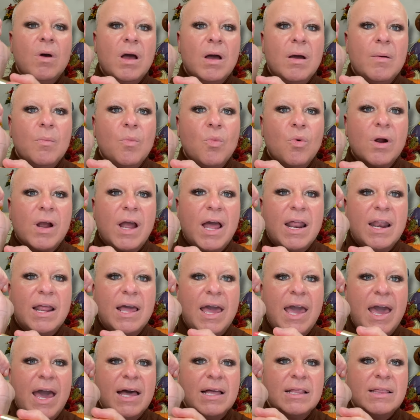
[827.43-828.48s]
more kind
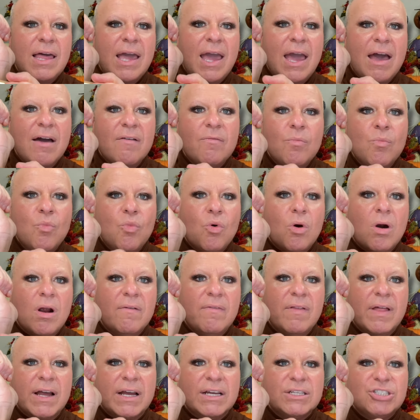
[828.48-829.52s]
of how they have more
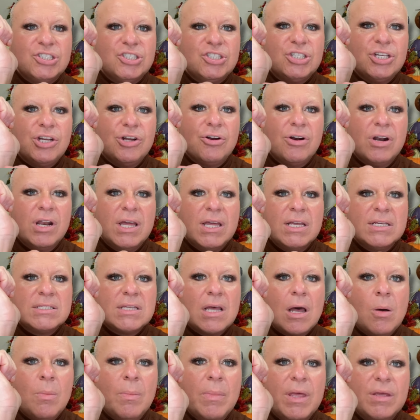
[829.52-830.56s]
of like a sheerness
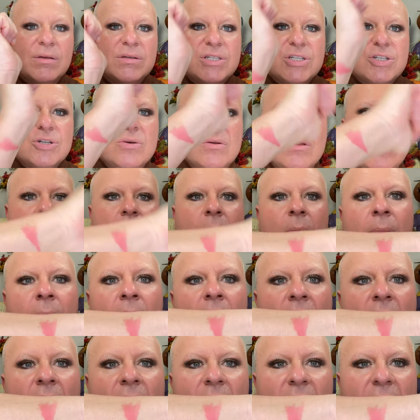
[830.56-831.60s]
almost to
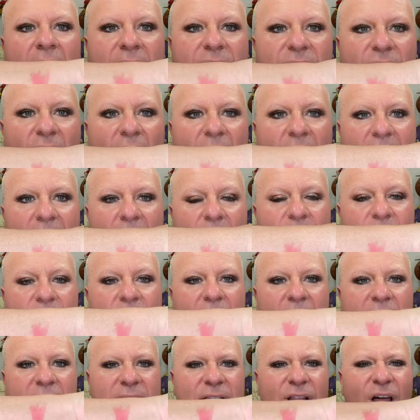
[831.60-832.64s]
them. It's got like a,
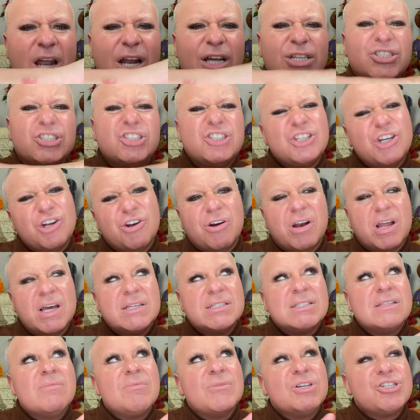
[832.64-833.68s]
it's not a
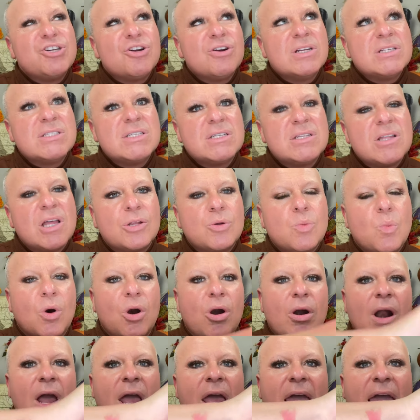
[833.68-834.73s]
sheerness. Sheerness is not the
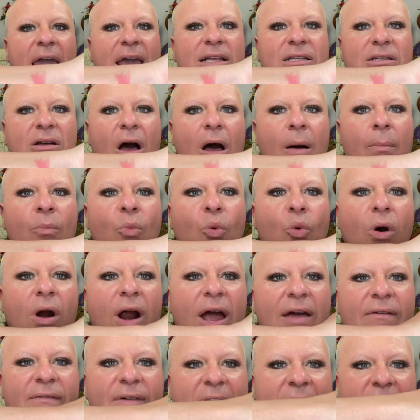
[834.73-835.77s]
word. It's got more
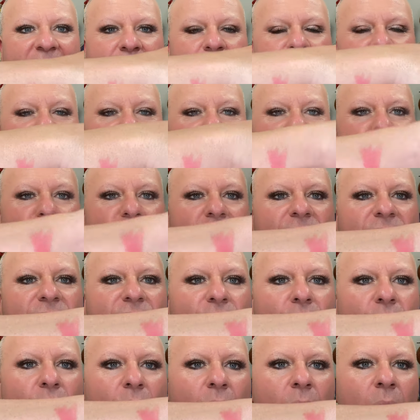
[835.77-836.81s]
of a
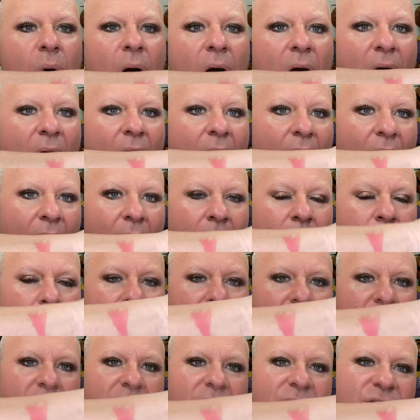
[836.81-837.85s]
beautiful,
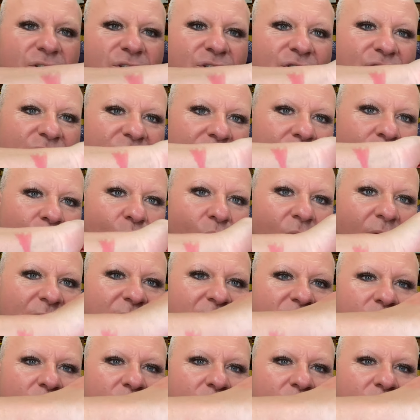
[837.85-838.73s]
um, just more of a